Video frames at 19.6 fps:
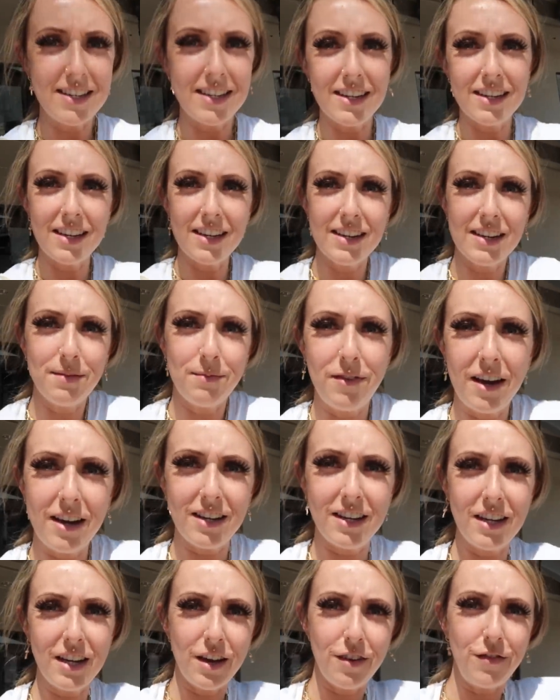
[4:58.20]
I did end up
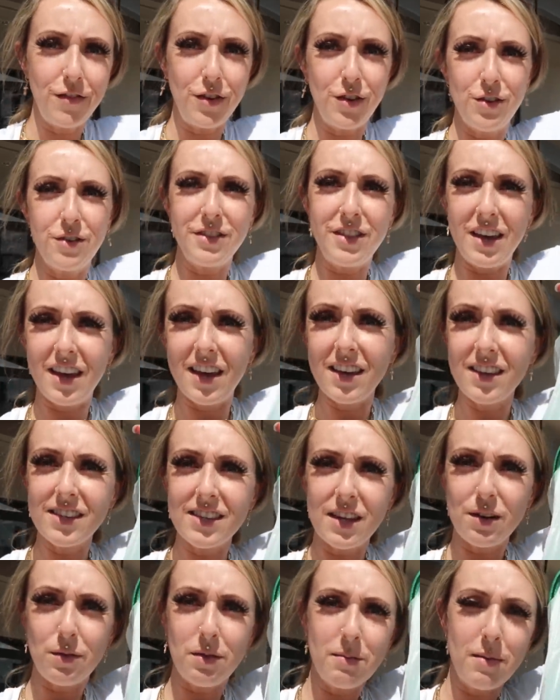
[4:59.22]
finding a few
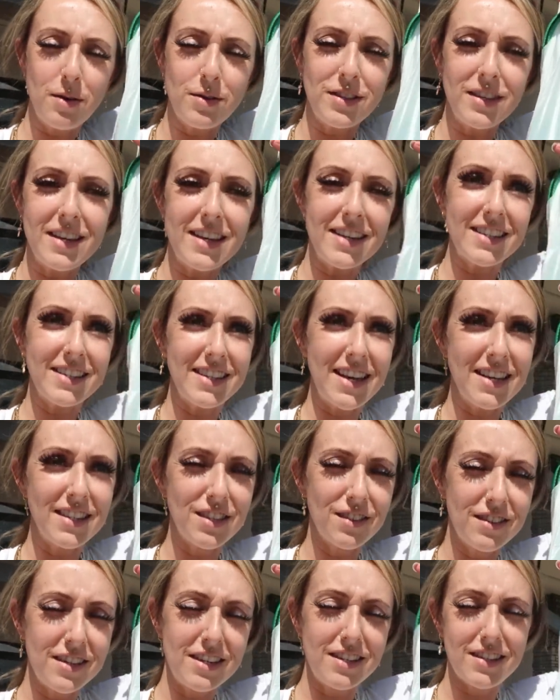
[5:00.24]
things. They were mostly
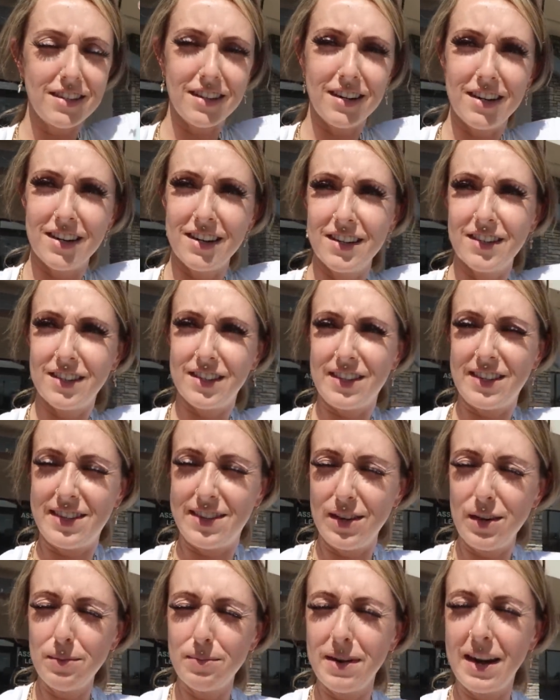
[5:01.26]
accessories. Sorry, it is
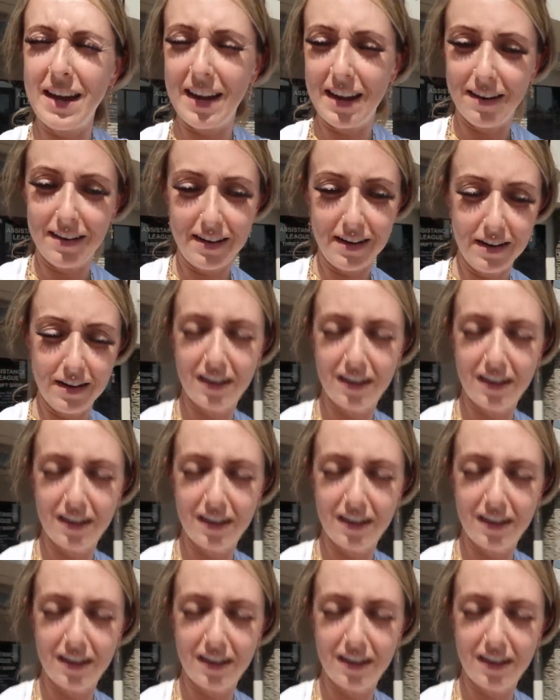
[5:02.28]
so bright out